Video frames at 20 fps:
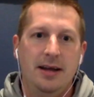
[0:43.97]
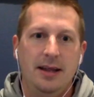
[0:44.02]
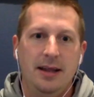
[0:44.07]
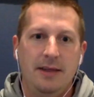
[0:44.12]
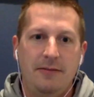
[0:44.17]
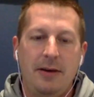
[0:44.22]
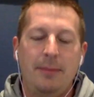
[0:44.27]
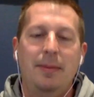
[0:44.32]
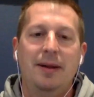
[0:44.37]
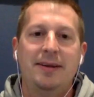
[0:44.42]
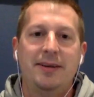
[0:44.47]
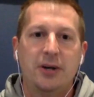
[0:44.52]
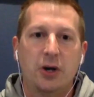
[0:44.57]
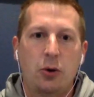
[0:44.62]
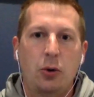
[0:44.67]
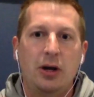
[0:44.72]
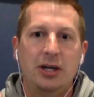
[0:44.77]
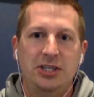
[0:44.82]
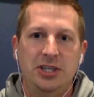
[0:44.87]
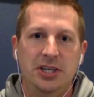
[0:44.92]
If I missed your
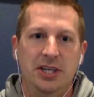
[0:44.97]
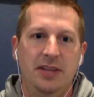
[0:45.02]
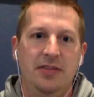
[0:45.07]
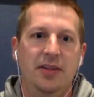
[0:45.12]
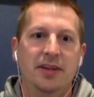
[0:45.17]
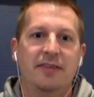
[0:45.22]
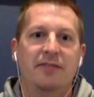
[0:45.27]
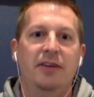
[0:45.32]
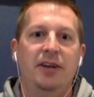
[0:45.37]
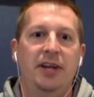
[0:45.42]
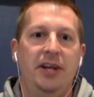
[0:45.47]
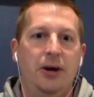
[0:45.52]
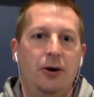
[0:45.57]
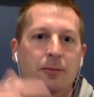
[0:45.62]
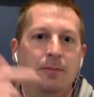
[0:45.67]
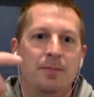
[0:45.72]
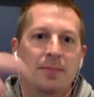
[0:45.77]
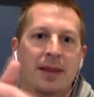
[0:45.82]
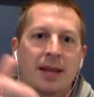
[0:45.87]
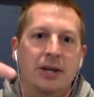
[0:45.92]
question in this video,
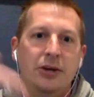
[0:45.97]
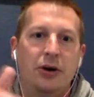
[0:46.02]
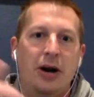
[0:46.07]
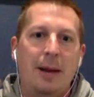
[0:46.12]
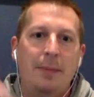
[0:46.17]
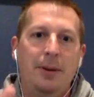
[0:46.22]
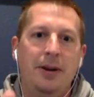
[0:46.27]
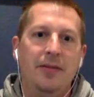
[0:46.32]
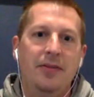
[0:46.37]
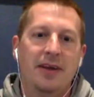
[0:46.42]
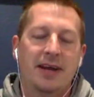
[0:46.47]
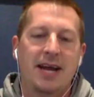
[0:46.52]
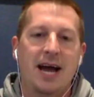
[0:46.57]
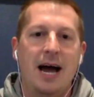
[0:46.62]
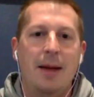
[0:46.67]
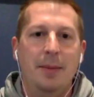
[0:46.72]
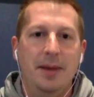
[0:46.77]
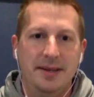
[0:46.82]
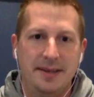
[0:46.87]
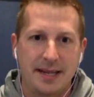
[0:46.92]
drop it in the
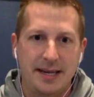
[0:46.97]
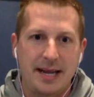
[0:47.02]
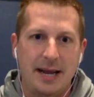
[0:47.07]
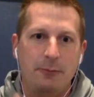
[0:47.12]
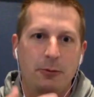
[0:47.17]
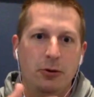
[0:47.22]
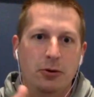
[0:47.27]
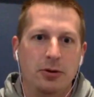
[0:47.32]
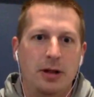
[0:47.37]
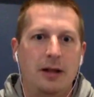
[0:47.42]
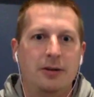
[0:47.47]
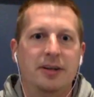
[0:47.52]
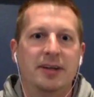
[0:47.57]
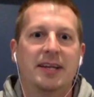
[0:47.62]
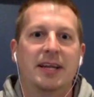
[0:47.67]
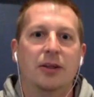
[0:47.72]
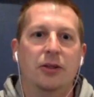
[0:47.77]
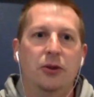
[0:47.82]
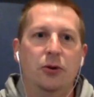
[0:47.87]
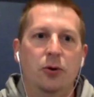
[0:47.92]
comments, and I will. I'll just
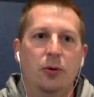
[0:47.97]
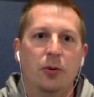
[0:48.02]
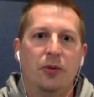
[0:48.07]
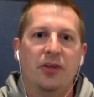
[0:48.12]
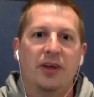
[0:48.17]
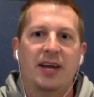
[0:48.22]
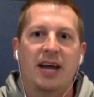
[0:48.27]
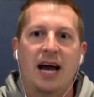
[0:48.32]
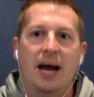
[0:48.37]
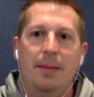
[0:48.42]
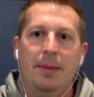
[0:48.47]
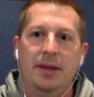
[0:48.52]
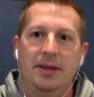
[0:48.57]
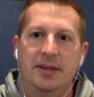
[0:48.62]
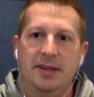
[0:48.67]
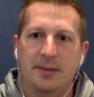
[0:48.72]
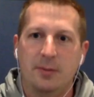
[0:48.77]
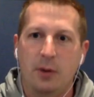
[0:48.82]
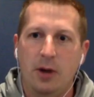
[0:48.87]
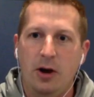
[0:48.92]
get through it with a comment
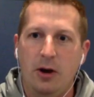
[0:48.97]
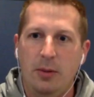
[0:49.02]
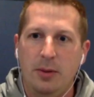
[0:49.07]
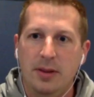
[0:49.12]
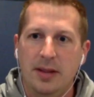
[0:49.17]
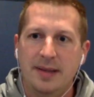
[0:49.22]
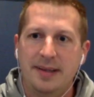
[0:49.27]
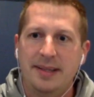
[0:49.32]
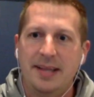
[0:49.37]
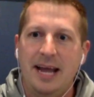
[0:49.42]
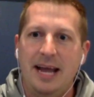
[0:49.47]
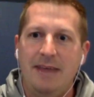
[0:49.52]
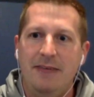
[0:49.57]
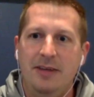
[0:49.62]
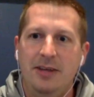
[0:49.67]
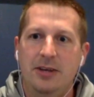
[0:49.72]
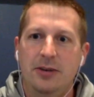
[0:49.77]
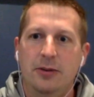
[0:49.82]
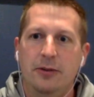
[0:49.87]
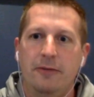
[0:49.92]
as well. But let's dive
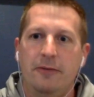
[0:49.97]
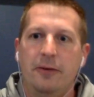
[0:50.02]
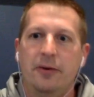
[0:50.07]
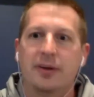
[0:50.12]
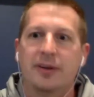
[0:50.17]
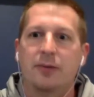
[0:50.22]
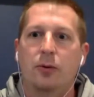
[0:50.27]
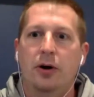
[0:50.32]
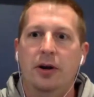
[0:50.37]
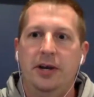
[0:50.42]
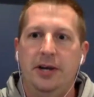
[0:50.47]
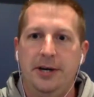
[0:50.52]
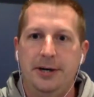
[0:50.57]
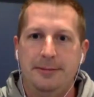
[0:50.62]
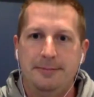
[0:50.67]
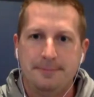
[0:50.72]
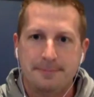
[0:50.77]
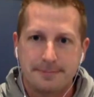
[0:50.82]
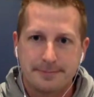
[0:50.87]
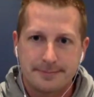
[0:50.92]
into the first one here.